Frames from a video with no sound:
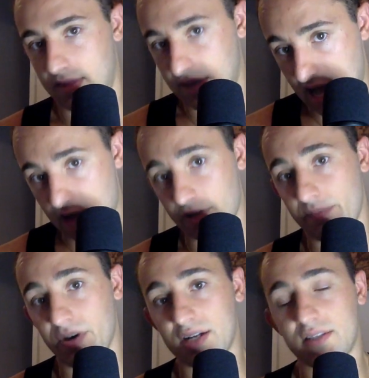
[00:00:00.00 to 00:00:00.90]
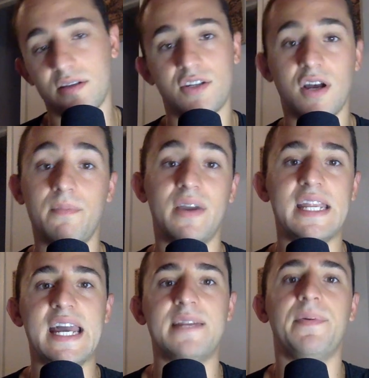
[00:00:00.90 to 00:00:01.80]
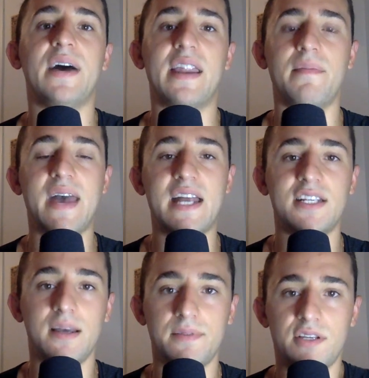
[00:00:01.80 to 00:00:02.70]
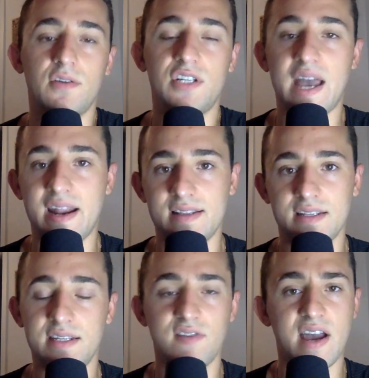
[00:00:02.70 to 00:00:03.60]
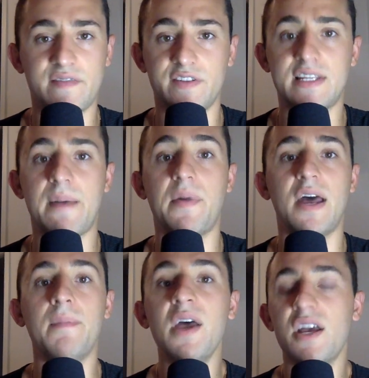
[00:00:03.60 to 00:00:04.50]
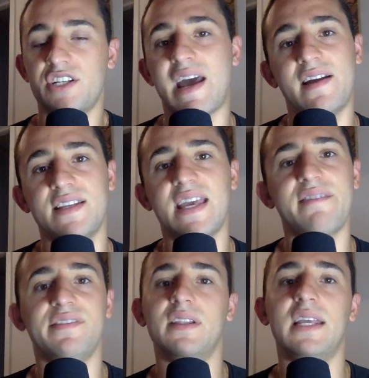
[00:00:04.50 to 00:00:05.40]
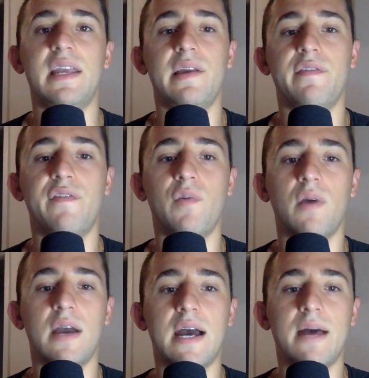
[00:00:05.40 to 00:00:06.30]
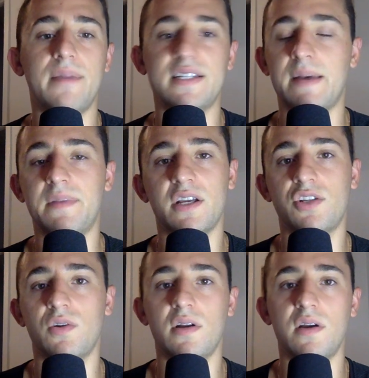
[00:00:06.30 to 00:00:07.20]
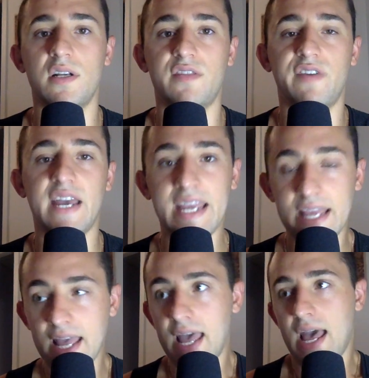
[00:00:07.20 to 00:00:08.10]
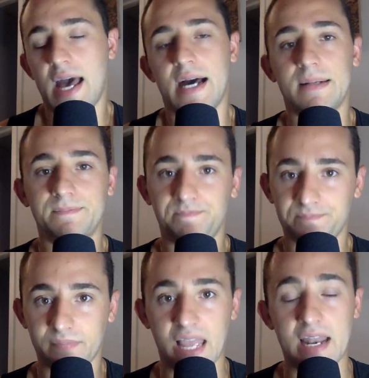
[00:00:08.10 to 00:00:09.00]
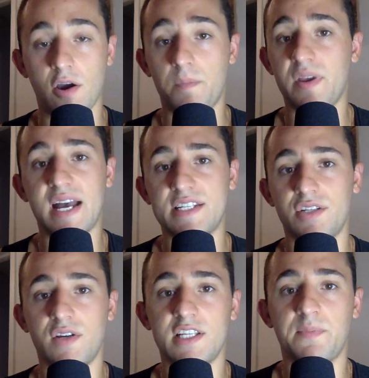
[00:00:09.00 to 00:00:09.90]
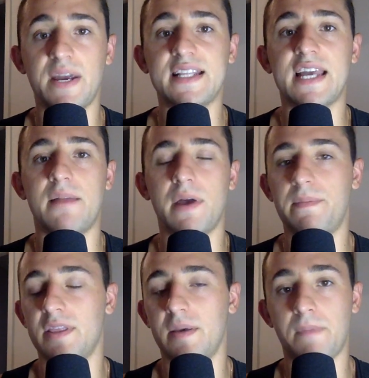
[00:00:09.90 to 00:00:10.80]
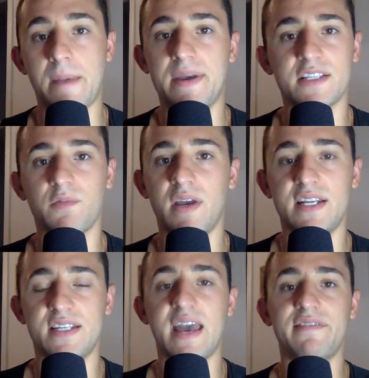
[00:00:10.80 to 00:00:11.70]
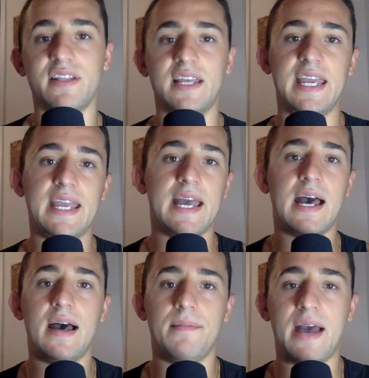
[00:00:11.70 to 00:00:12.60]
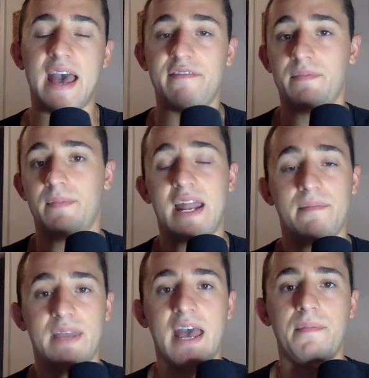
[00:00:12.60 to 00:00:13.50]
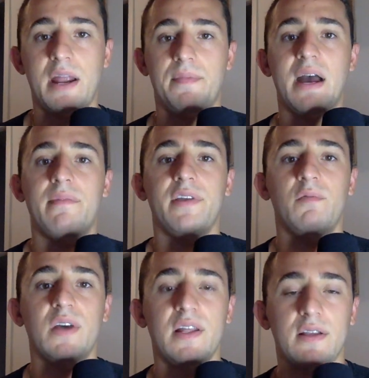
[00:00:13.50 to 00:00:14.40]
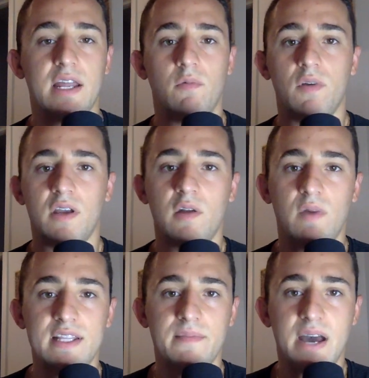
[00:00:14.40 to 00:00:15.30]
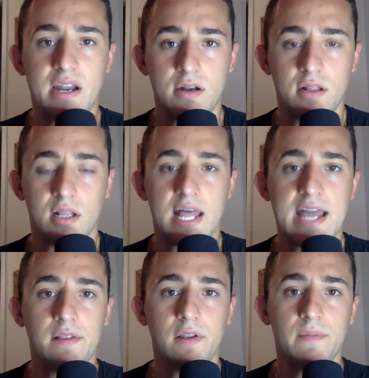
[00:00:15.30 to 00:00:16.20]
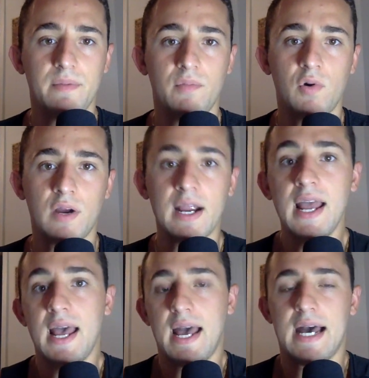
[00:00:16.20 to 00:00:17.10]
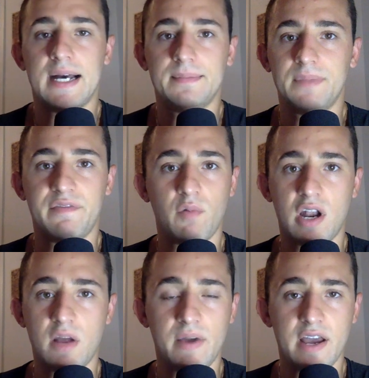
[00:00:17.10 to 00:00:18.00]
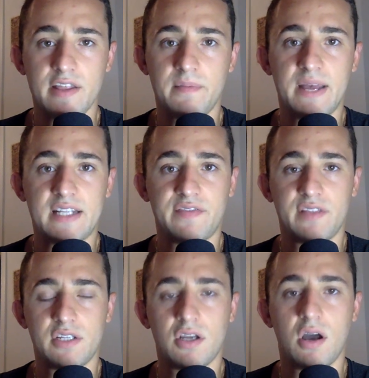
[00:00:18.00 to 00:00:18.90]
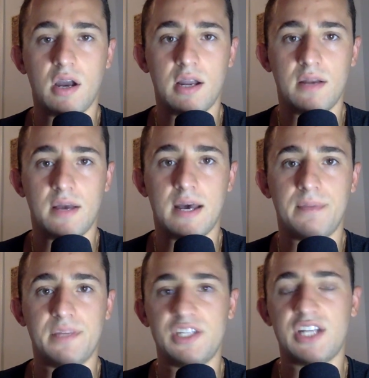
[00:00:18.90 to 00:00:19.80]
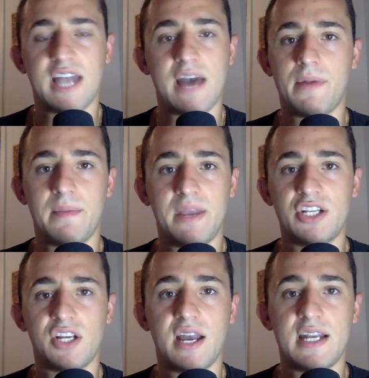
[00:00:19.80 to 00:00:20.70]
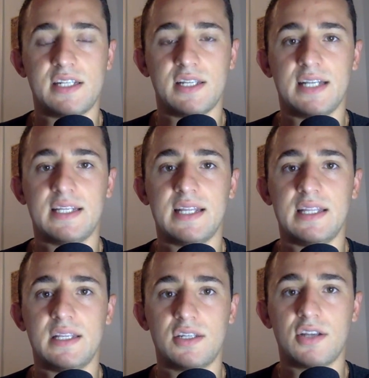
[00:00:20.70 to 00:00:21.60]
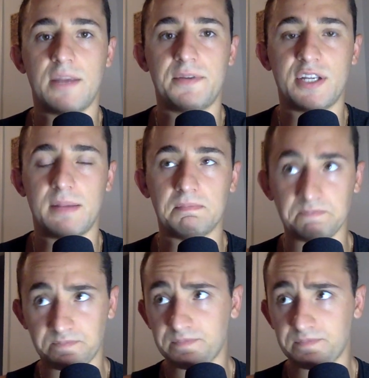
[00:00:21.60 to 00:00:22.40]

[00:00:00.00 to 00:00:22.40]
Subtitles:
Got rebooked. Sean Brady had to pull out of the matchup. So shout out to D-Rod for stepping up. Shout out to Kevin Lee for accepting a short notice fight. And I hope you guys enjoyed this breakdown. My pick to win is Kevin Lee. I haven't bet him yet, but I probably will. Gonna wait to monitor the line a little bit more. If you want to know my other bets for this card, please check out my Patreon. It's linked in the description.